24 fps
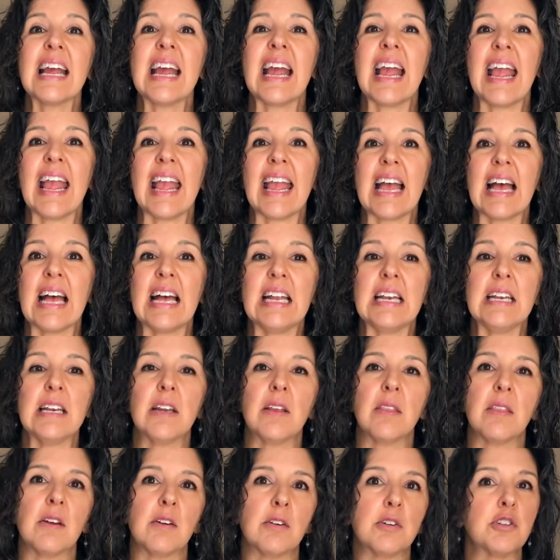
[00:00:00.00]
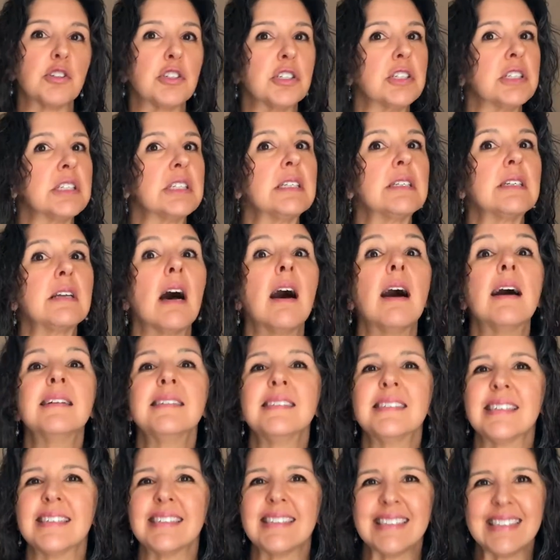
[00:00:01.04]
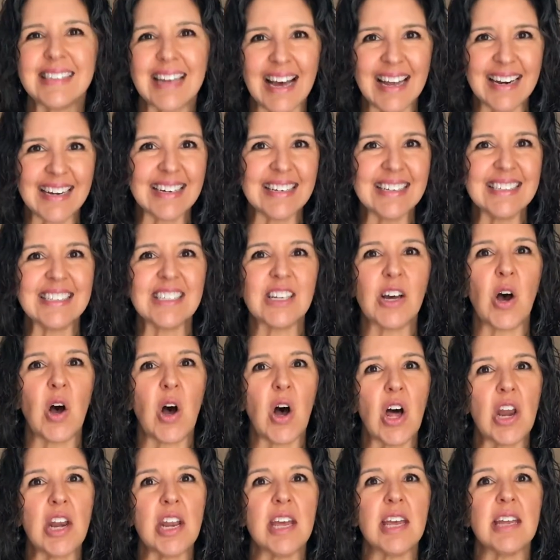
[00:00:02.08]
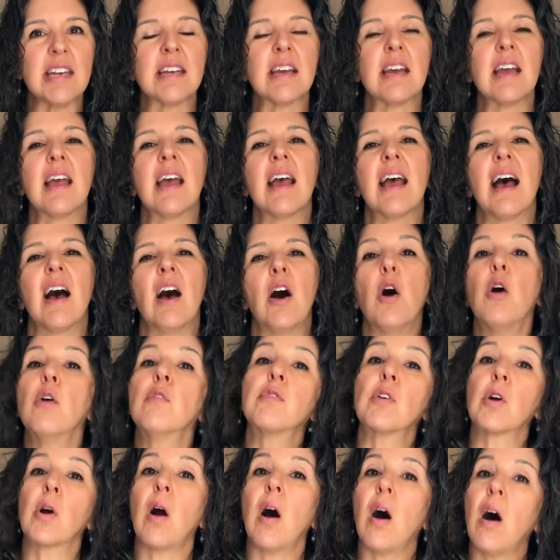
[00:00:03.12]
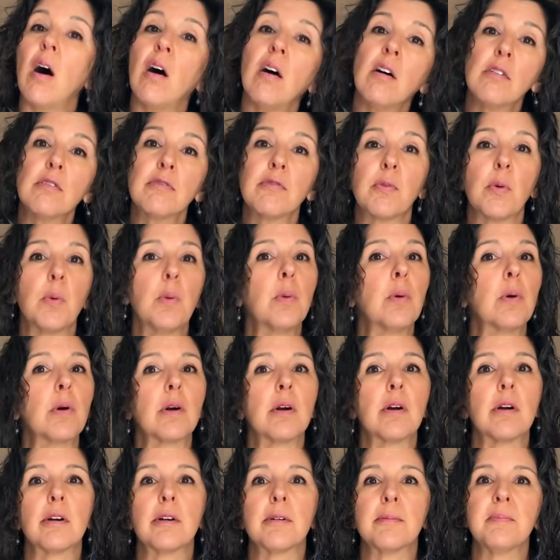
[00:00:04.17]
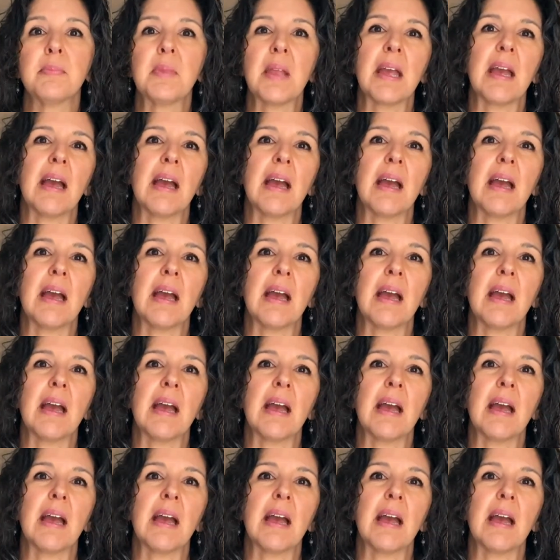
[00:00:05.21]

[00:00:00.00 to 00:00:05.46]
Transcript: and there's tons of studies on it overall for